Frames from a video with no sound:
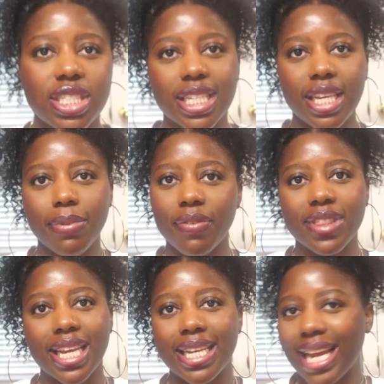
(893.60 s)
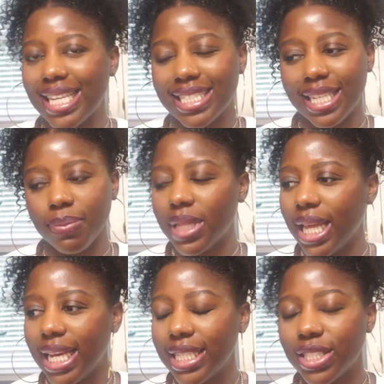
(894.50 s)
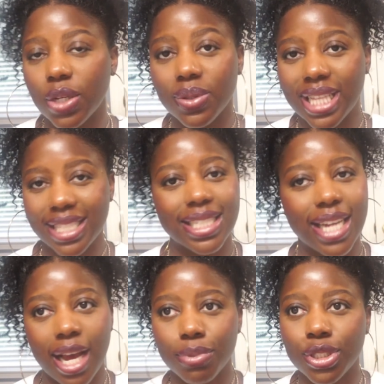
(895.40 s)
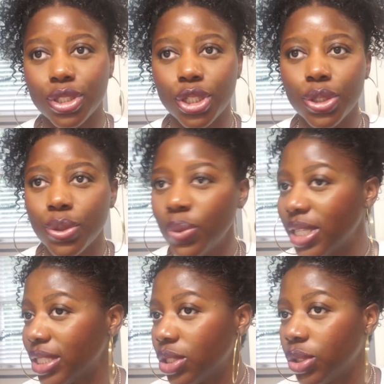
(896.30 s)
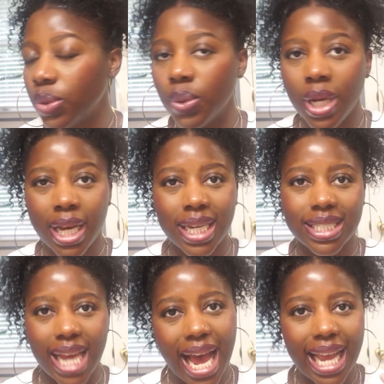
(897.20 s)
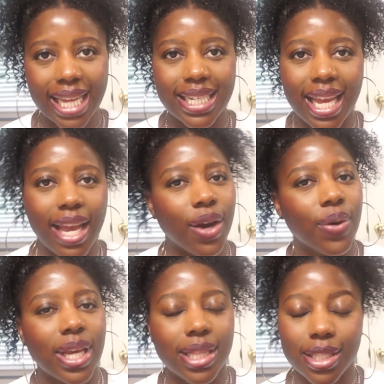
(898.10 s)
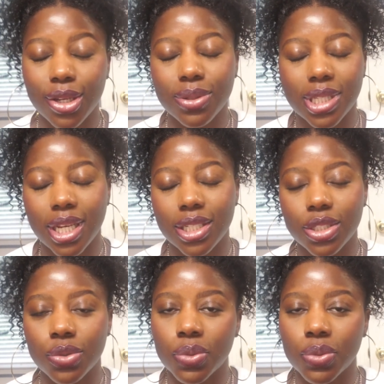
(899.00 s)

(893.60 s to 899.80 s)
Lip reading: in place. So that's an option too, is to tie it down and let those edges